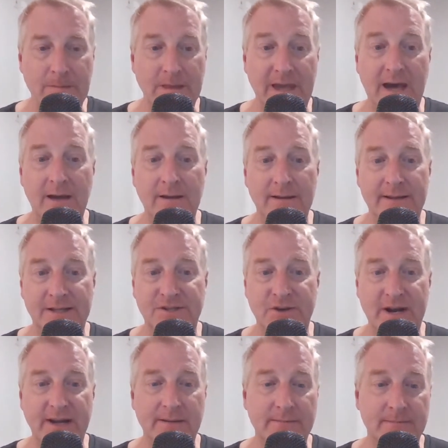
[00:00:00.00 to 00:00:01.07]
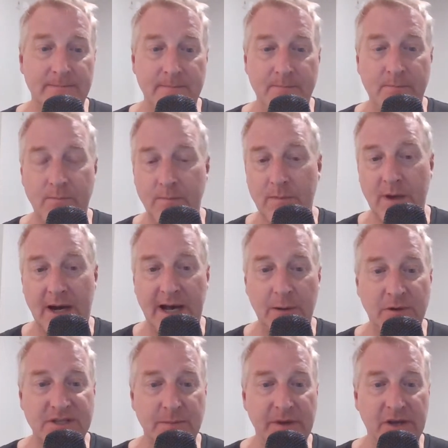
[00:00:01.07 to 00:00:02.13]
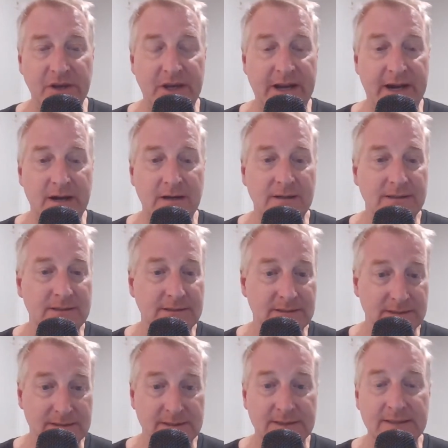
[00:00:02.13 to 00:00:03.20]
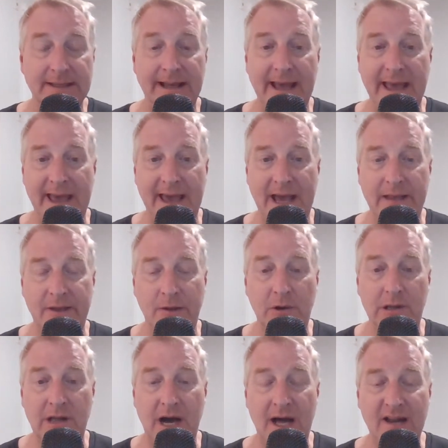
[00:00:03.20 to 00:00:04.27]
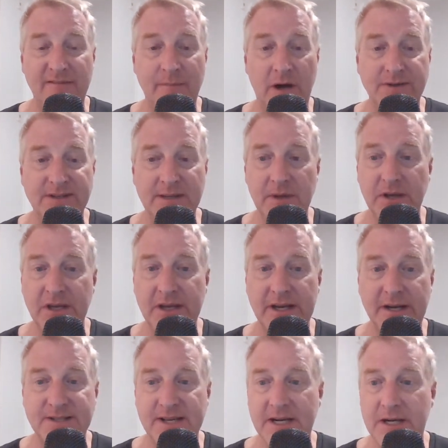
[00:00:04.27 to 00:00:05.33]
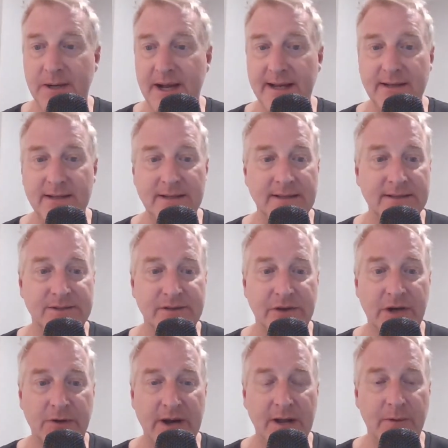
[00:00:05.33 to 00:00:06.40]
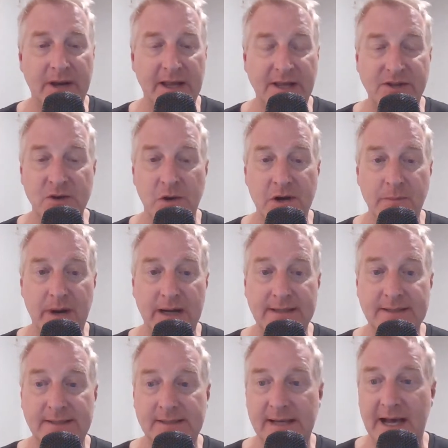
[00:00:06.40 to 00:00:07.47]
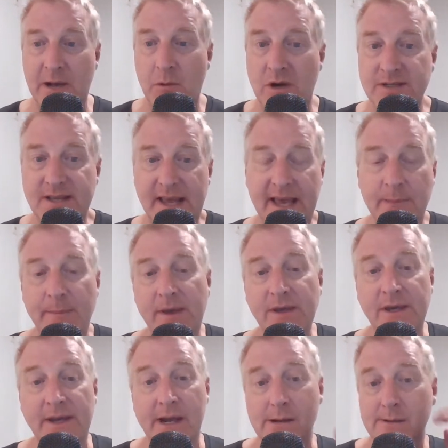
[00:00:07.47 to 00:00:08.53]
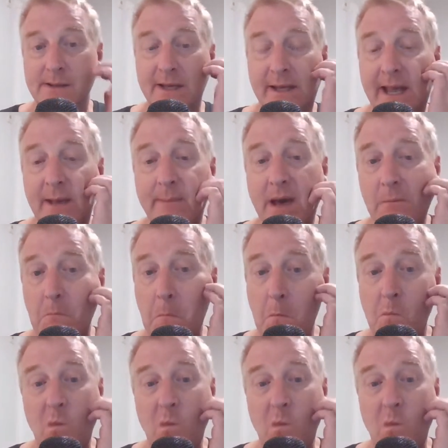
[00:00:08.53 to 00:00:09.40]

Yeah, that's right. I was a millionaire, and there were a lot of multimillionaires there, right? So you're right. When it hit 200 bucks, I was a millionaire in MM.